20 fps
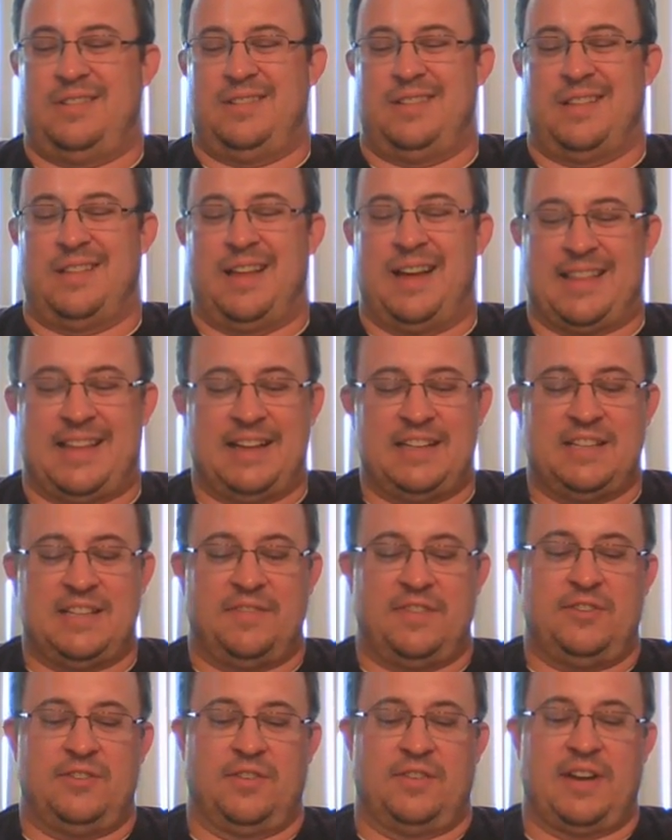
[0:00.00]
lot of things, if
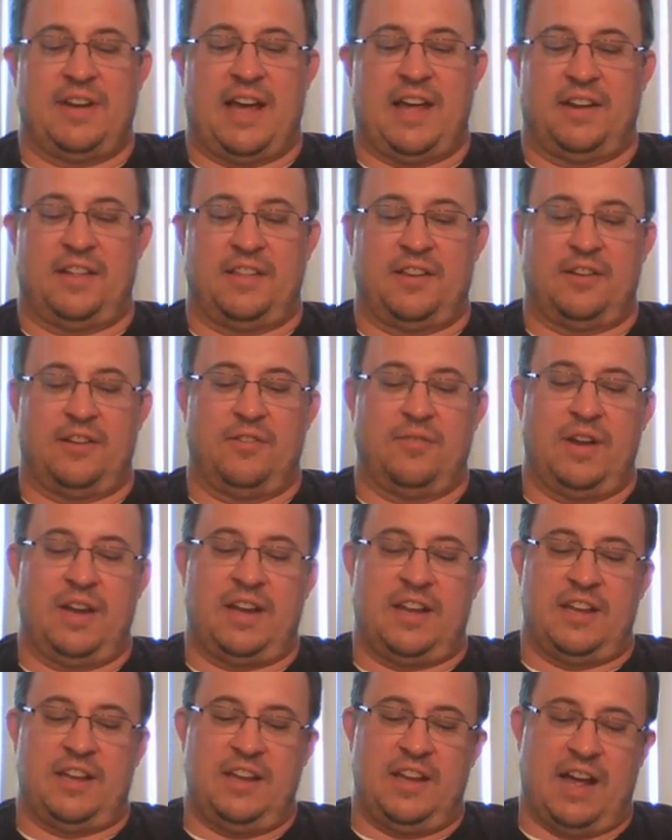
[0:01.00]
you drill down into the
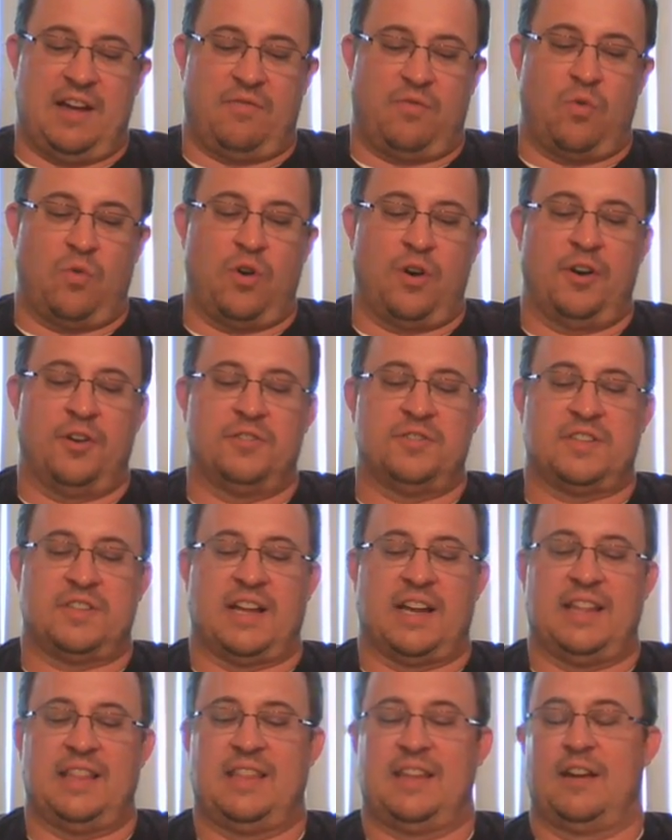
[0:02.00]
Greek, you have words
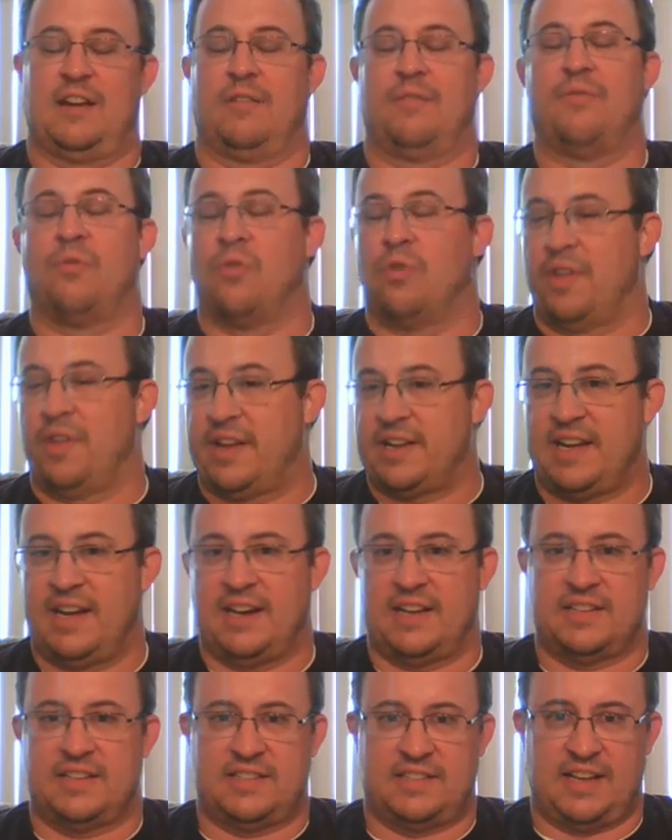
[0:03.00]
like therefore that kind
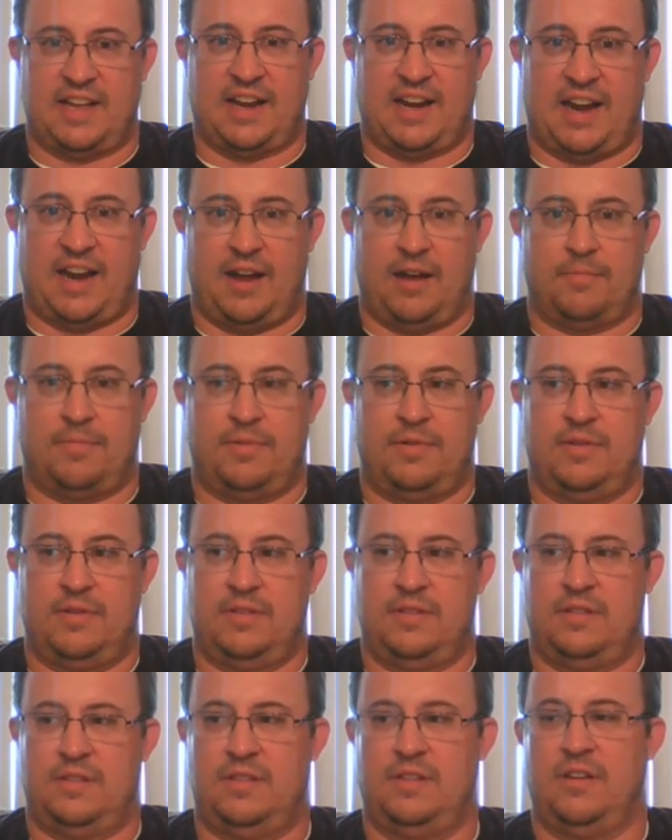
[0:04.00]
of set up
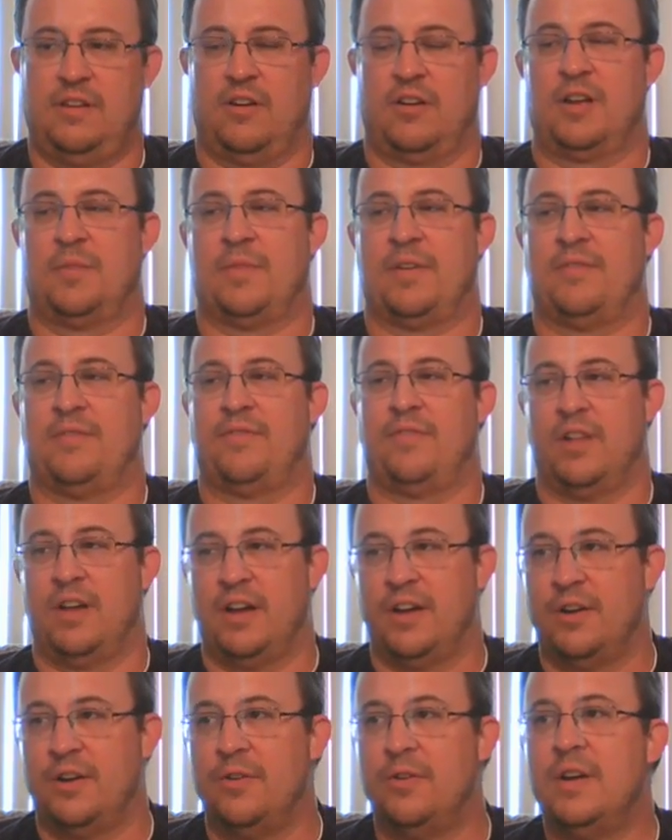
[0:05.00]
the argument
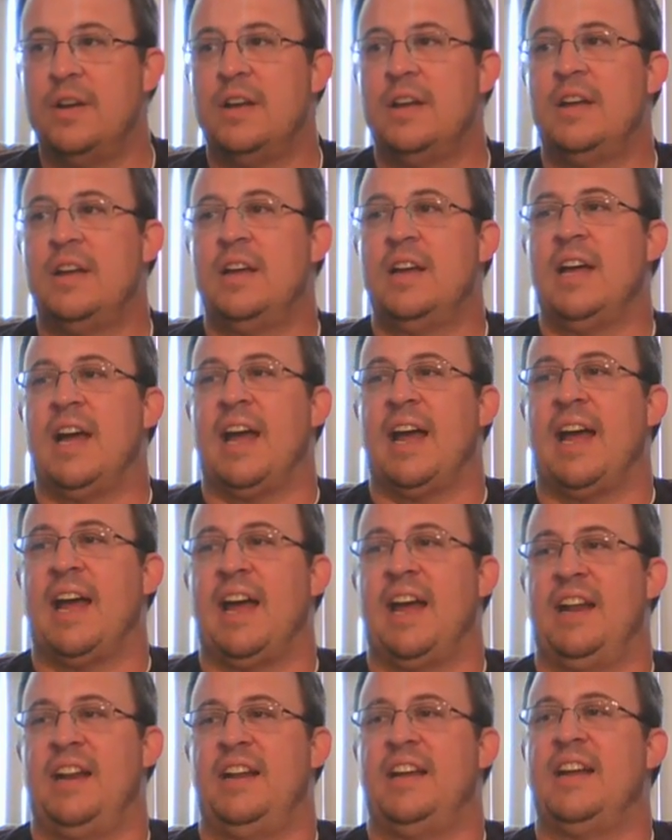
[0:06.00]
flow.
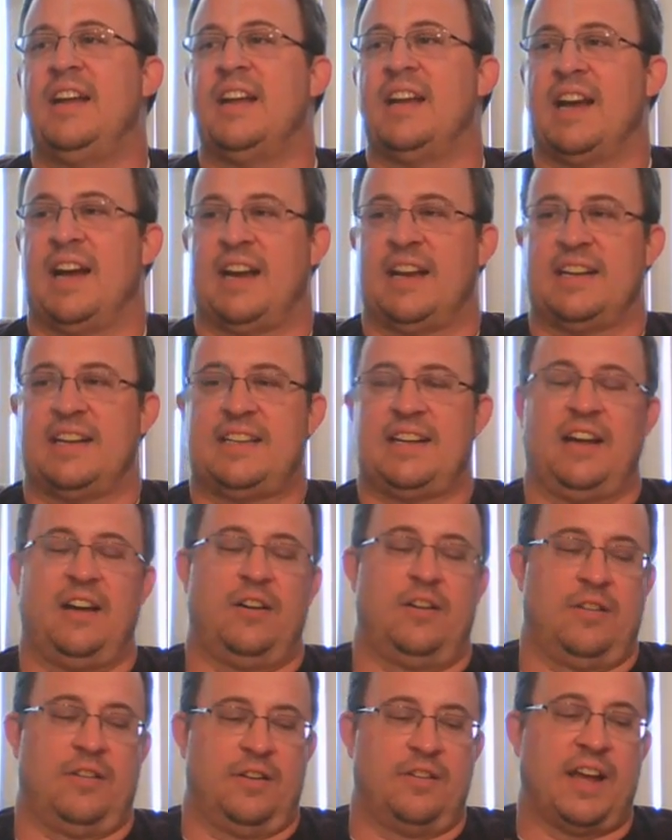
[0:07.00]
And you can kind of
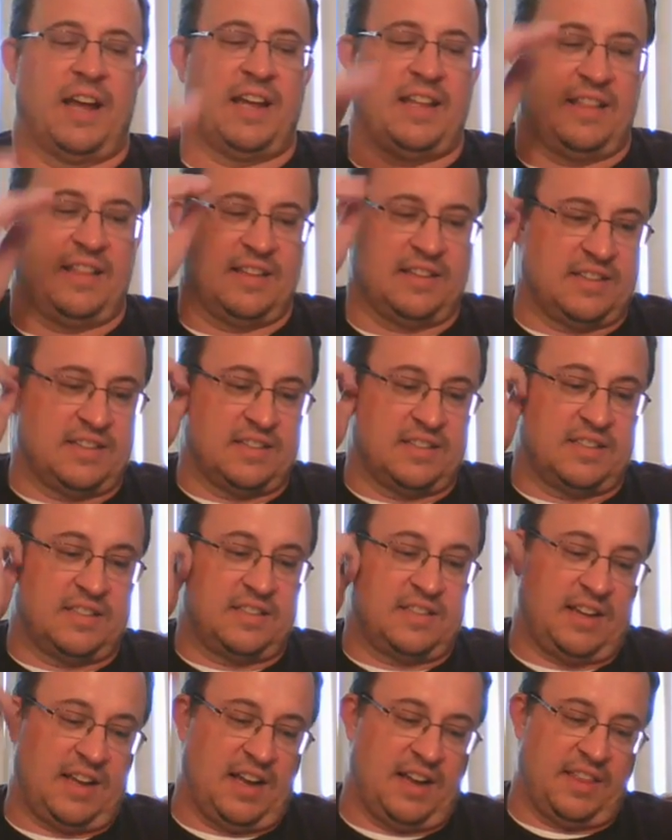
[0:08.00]
tell, okay, this
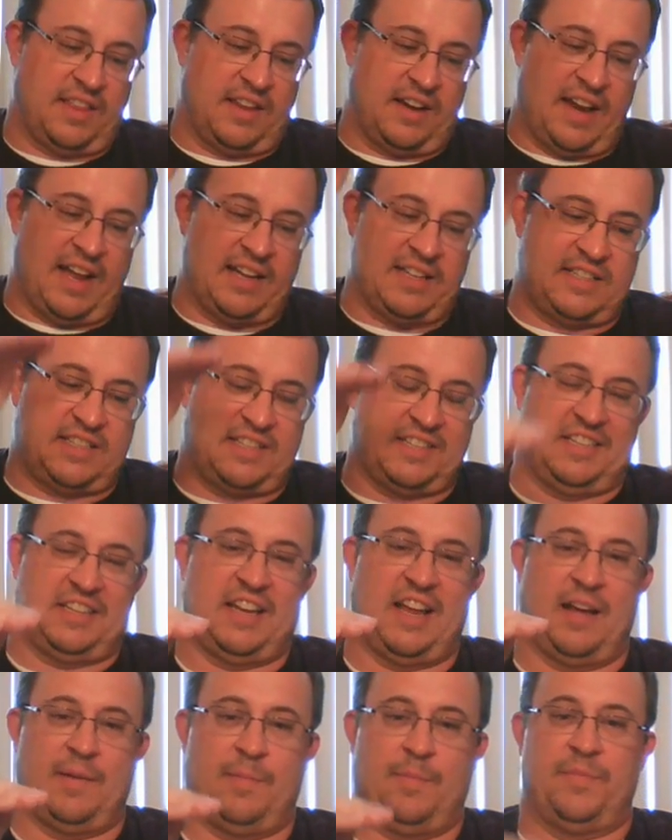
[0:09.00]
is kind of the next
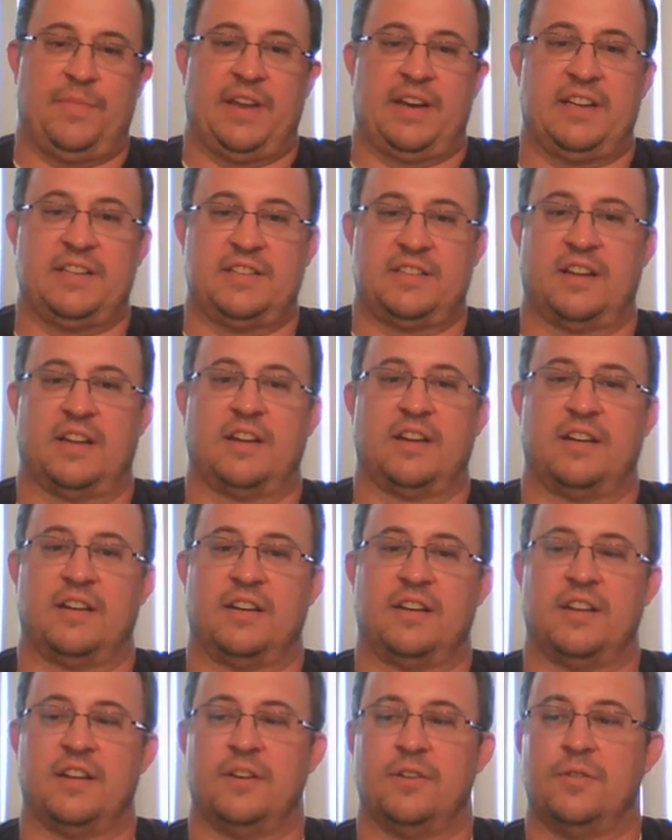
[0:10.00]
step that he's going to
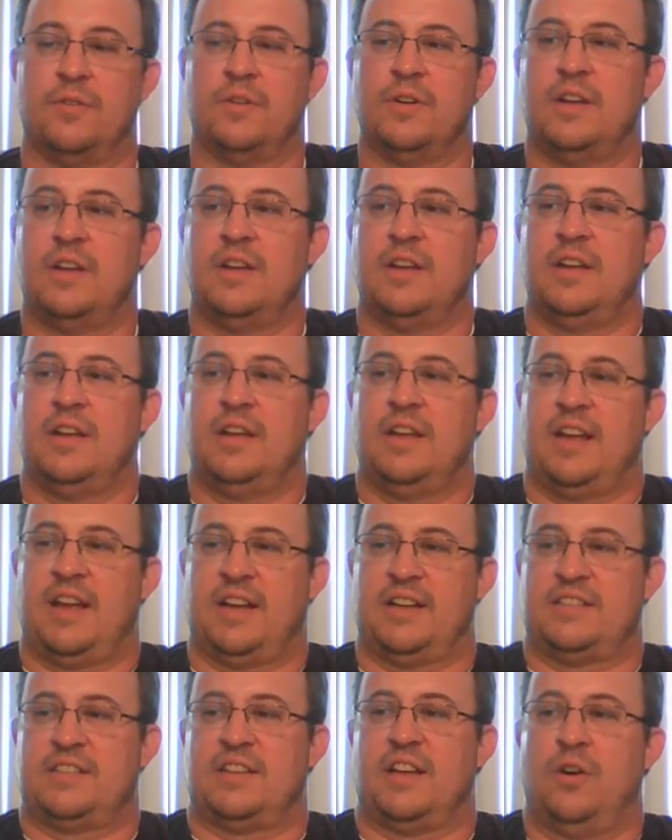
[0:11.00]
do.
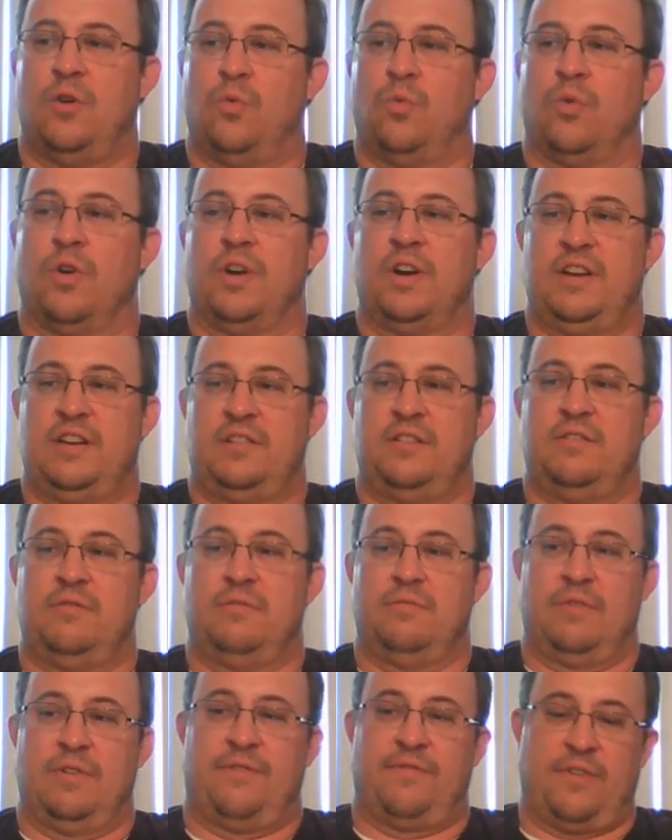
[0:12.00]
And so we're going to
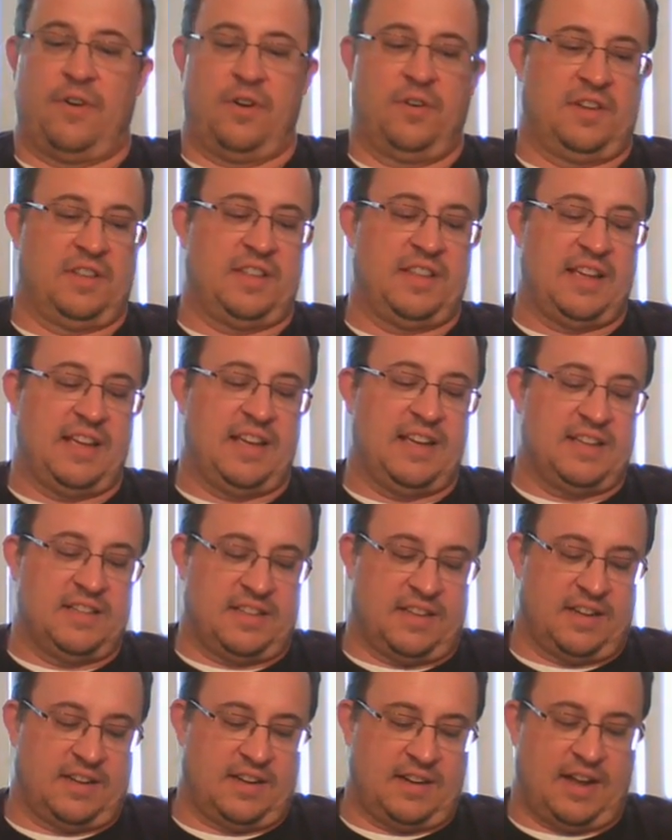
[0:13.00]
refer to these,
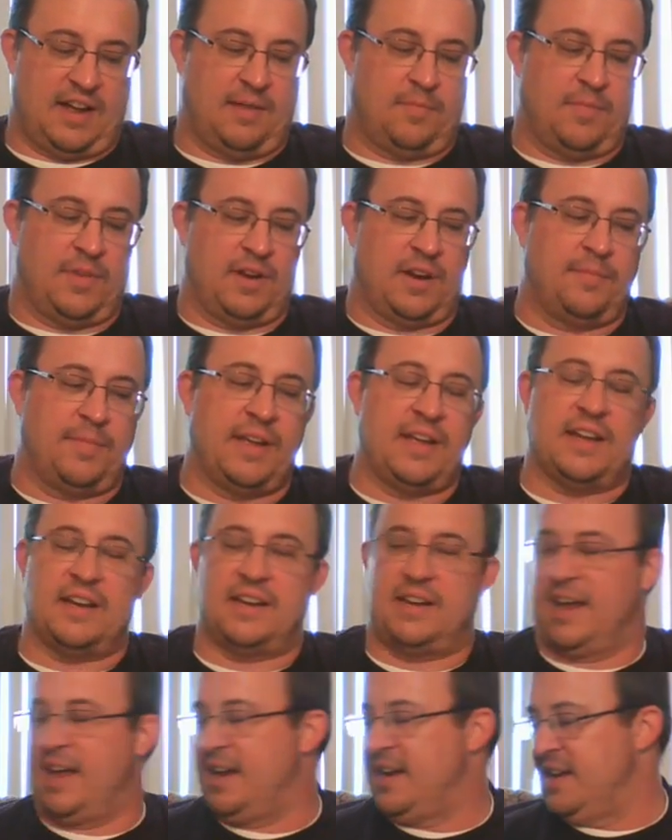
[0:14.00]
and I'm going to be
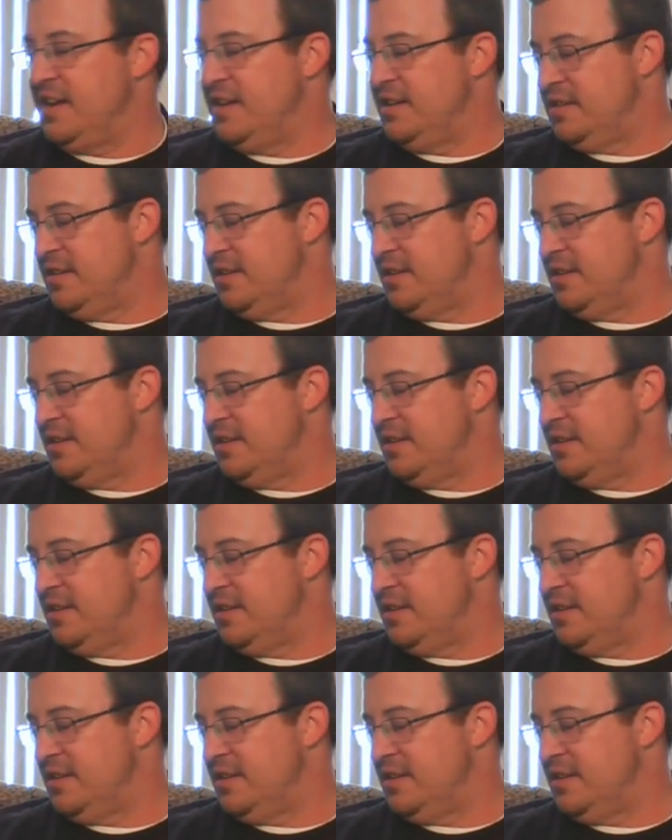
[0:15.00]
indebted